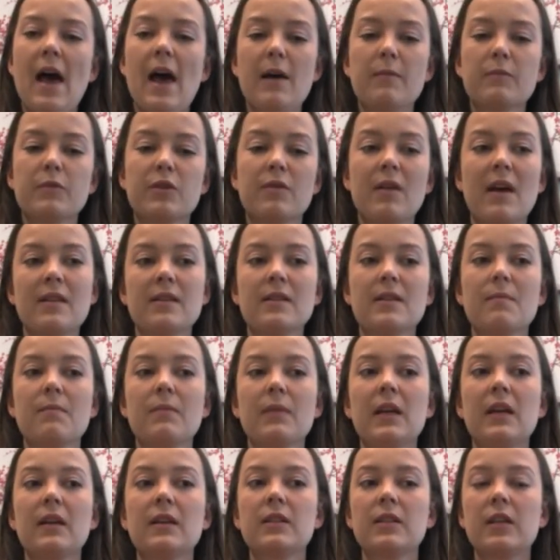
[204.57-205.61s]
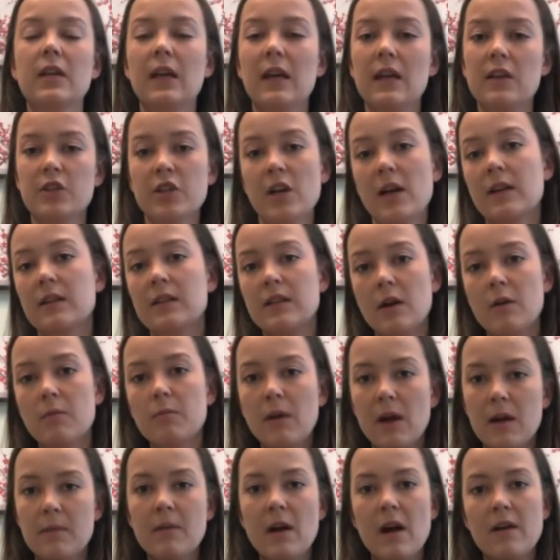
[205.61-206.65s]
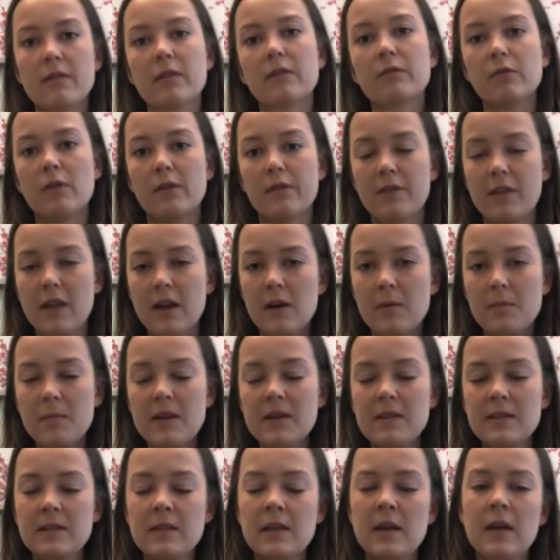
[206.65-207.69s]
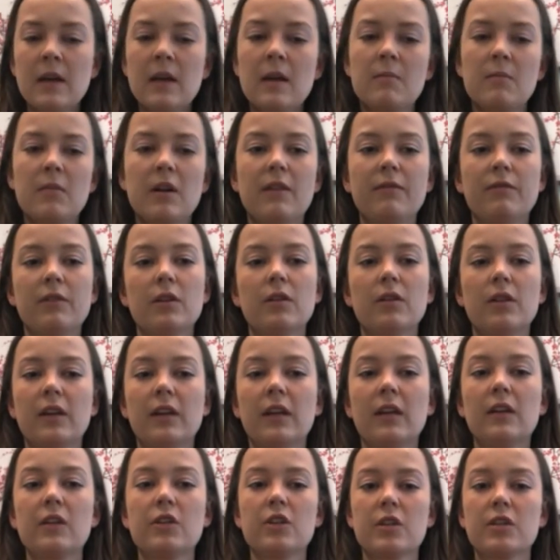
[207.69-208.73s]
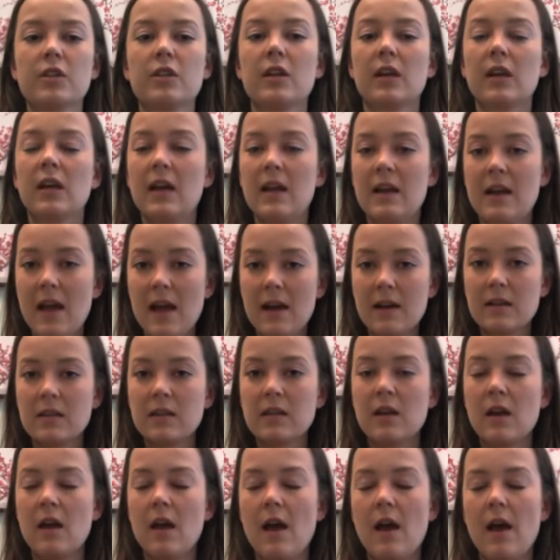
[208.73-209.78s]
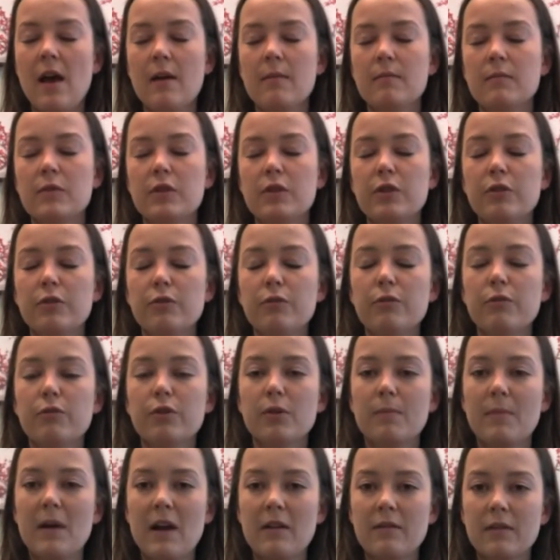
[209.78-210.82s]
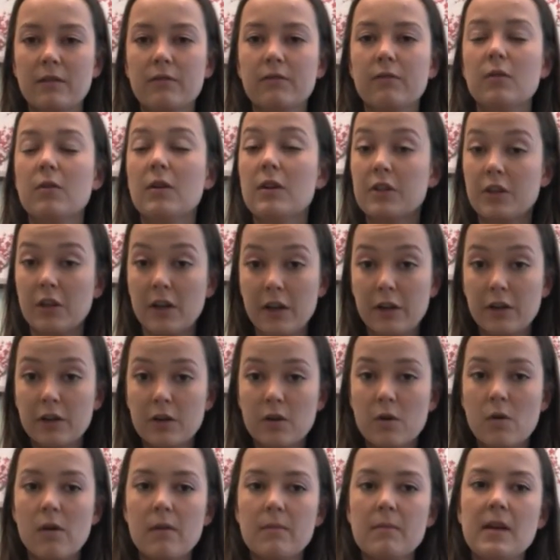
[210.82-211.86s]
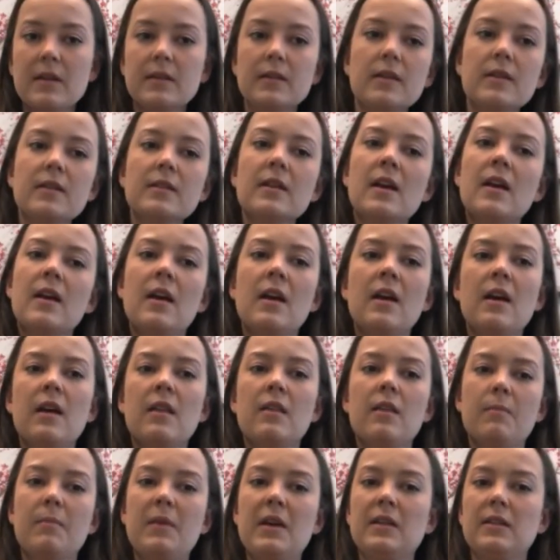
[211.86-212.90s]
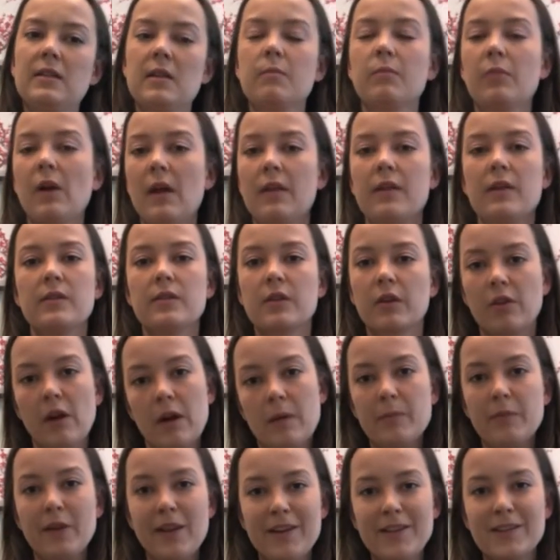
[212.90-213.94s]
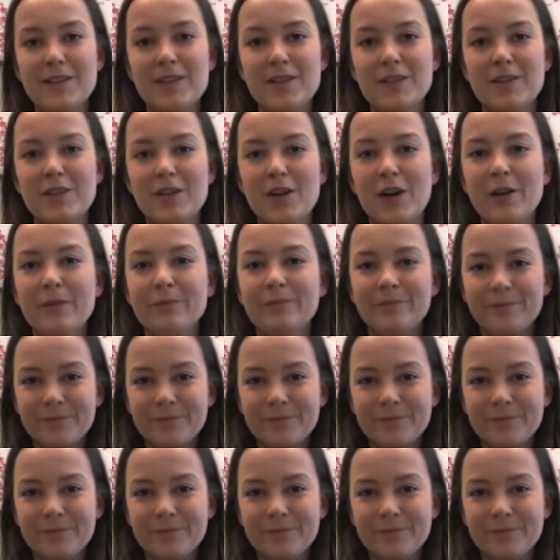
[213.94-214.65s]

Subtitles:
So that's something to get checked out by a pelvic floor therapist. But if you're looking just to connect to your pelvic floor and your inner core muscles, the piston breath is a great place to start.